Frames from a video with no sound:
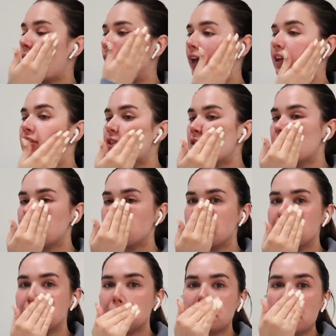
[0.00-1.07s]
I
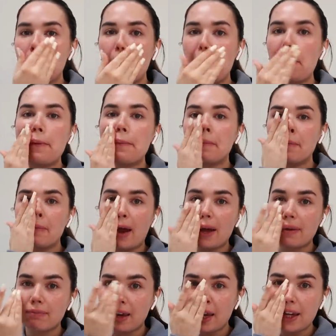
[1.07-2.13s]
just, I
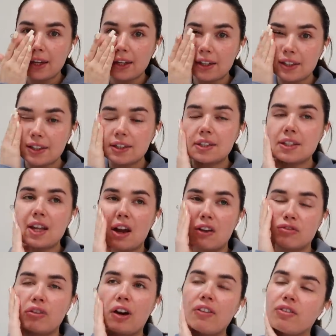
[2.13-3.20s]
made a
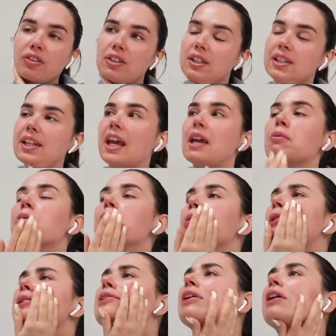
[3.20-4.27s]
reference table
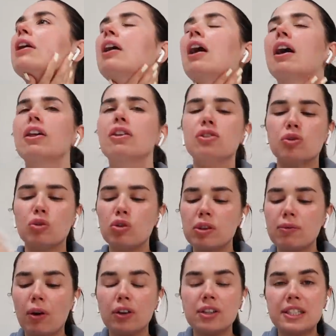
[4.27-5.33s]
because I saw
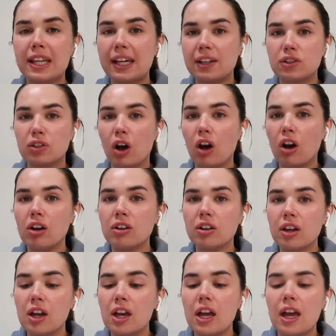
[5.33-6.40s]
them on
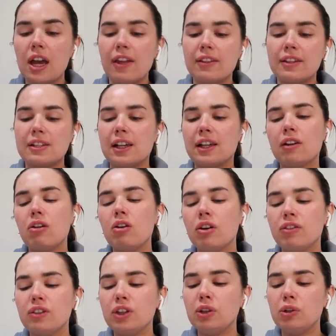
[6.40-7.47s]
TikTok. He's like, oh,
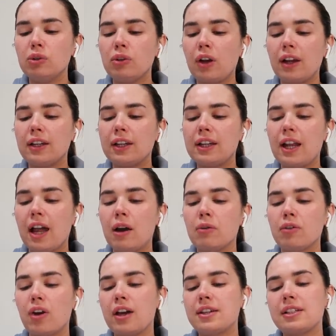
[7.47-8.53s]
if you like need help
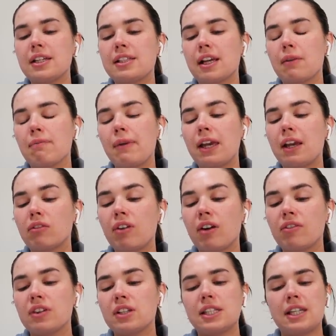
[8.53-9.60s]
with your essays, like make a
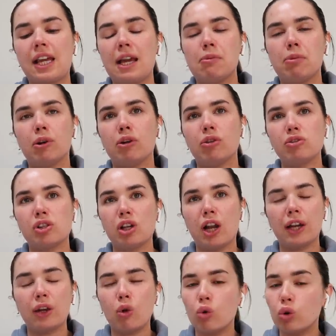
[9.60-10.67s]
reference table. So
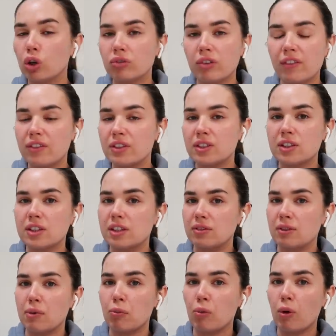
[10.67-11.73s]
like all your references
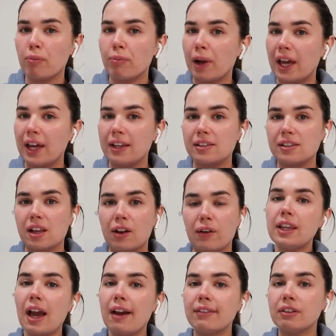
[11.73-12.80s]
are in one place. So
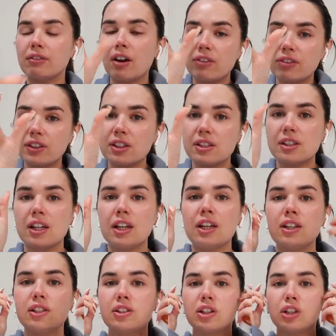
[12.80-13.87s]
you have your
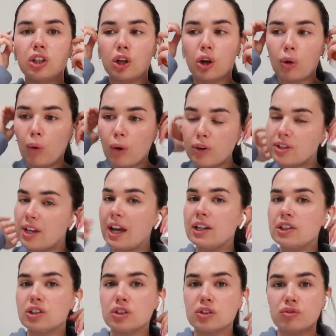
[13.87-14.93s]
references, your
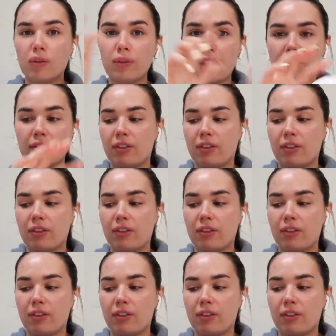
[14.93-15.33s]
quotations from that